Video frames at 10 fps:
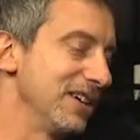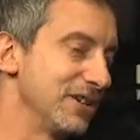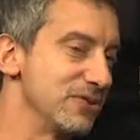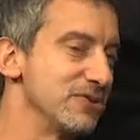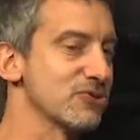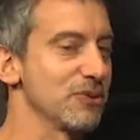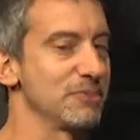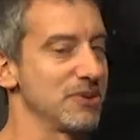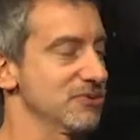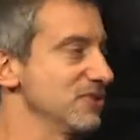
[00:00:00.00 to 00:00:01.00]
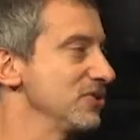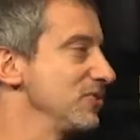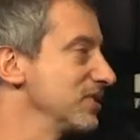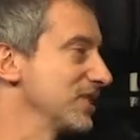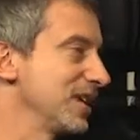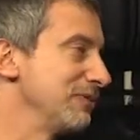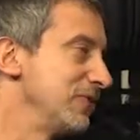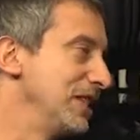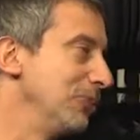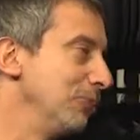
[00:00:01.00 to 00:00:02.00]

Union Square Park was known as kind of Needle